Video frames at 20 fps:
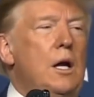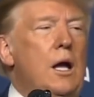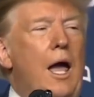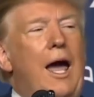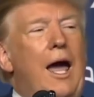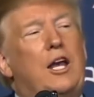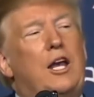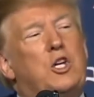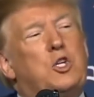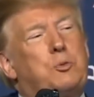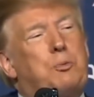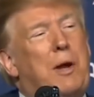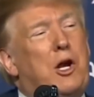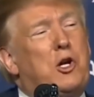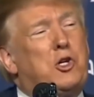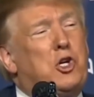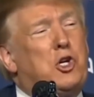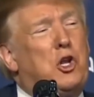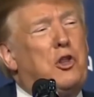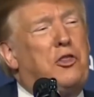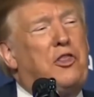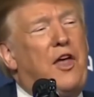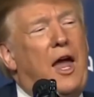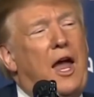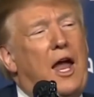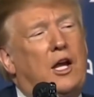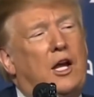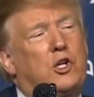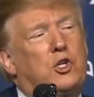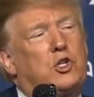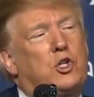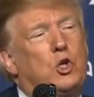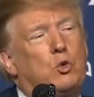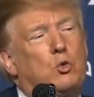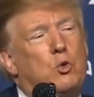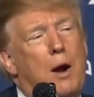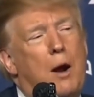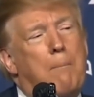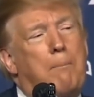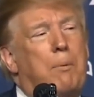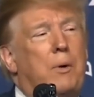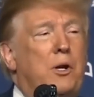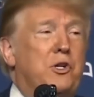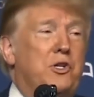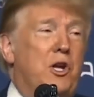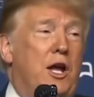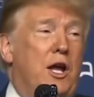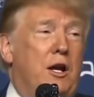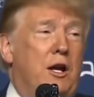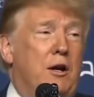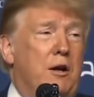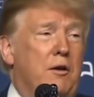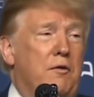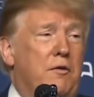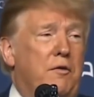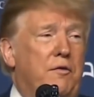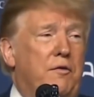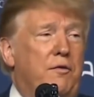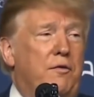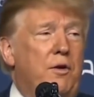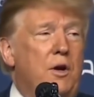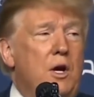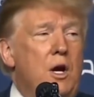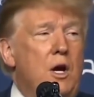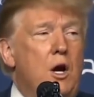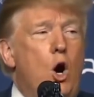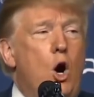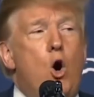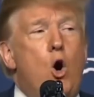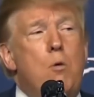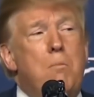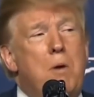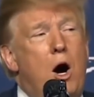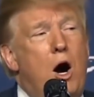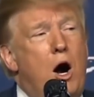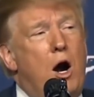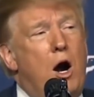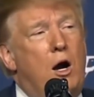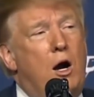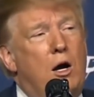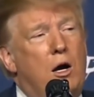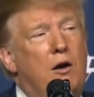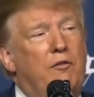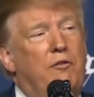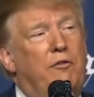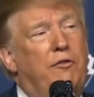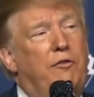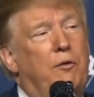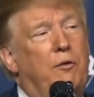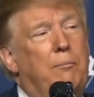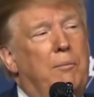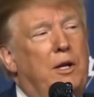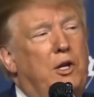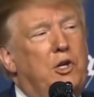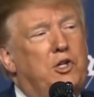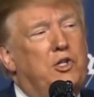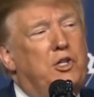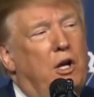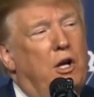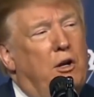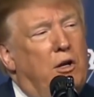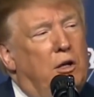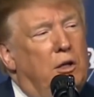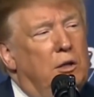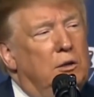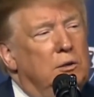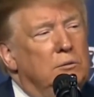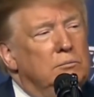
And a special thanks to Representative Omar of Minnesota.